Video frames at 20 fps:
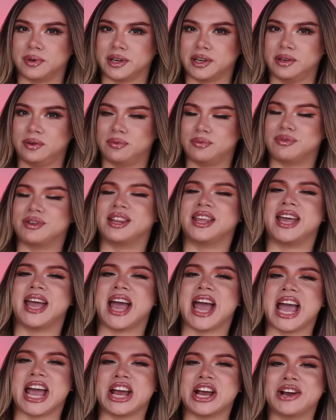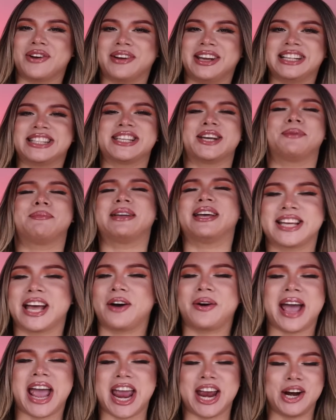were you really angry? Tell me
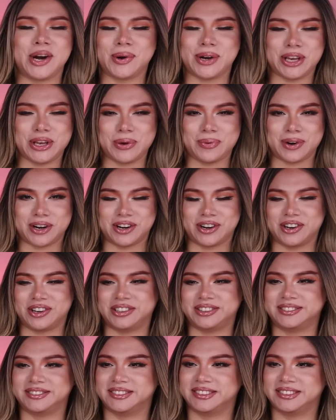how angry you were, girl.